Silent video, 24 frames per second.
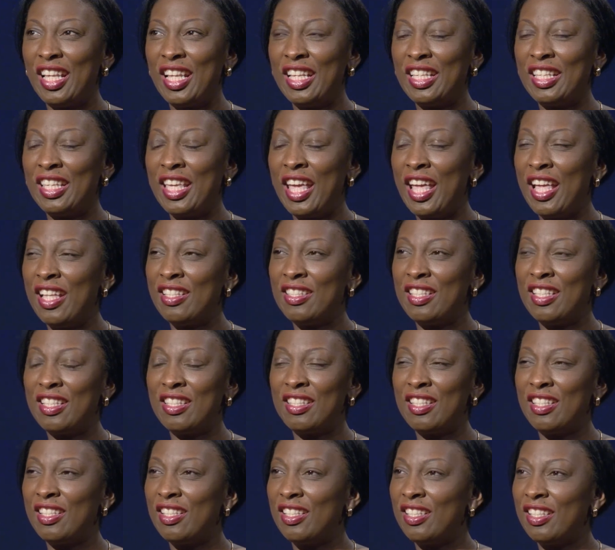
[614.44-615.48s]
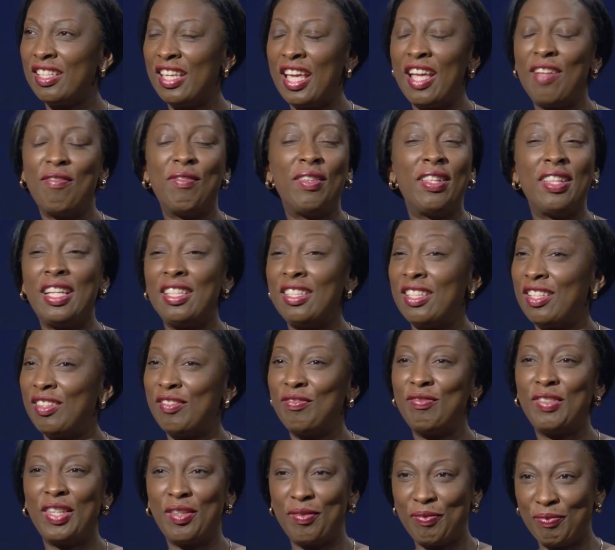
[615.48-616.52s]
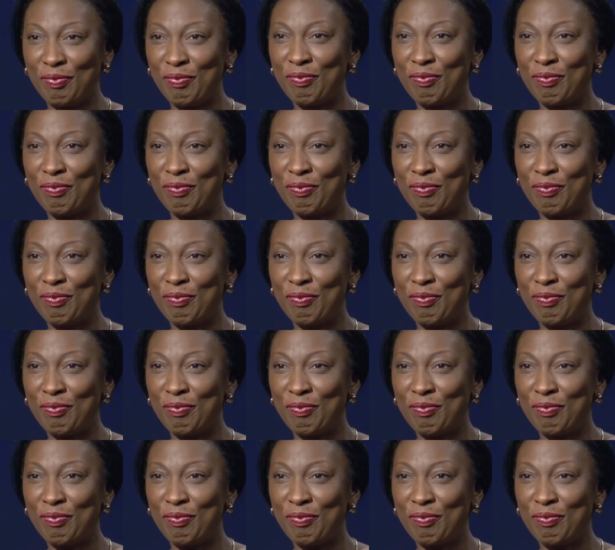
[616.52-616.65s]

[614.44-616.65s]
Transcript: yeah, and that's it, yeah.